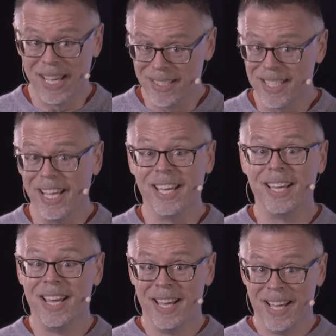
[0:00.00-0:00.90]
that's
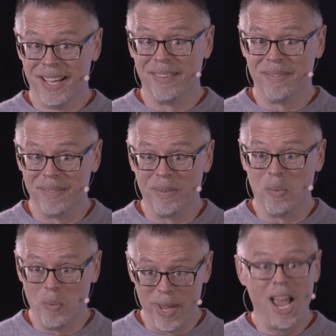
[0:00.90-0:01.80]
like,
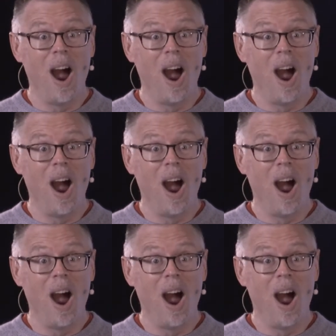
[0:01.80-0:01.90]
we